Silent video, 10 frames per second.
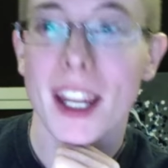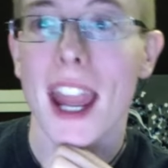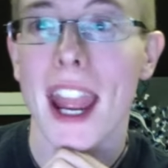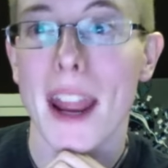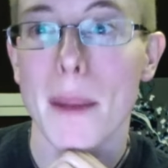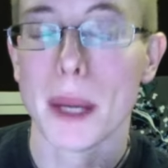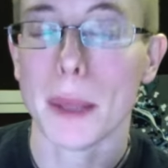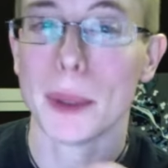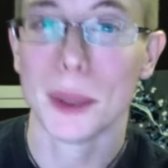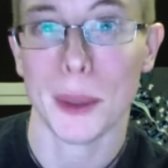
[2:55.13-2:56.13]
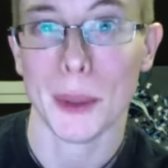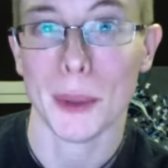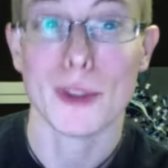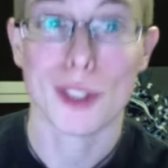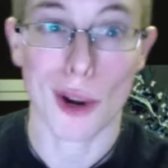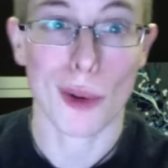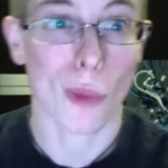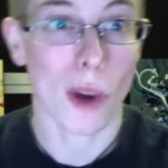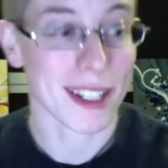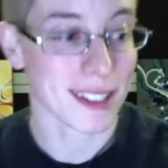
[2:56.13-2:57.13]
and people who don't
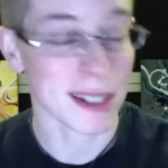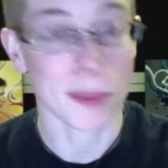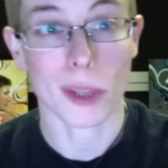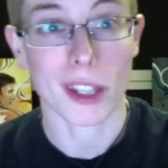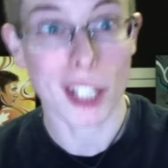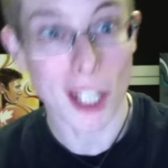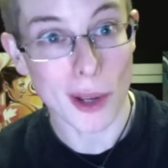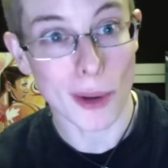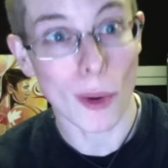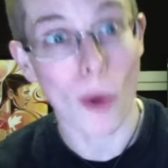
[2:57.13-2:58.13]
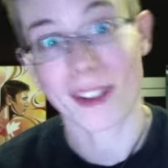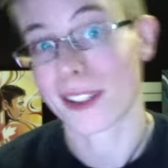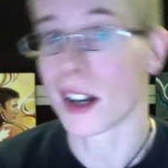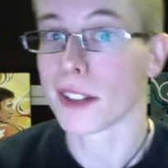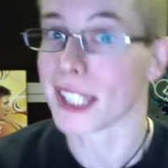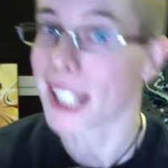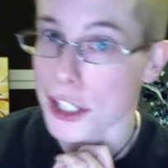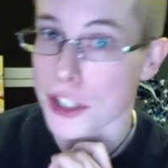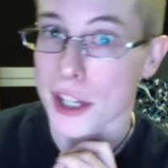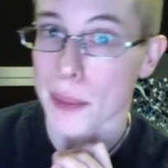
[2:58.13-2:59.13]
want to sleep with you or start a
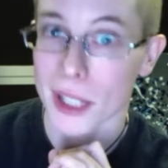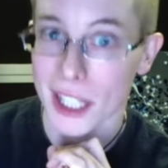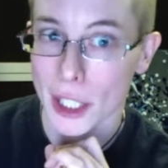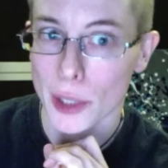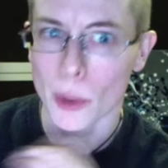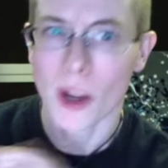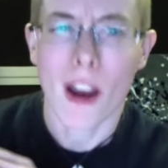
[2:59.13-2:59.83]
relationship with you,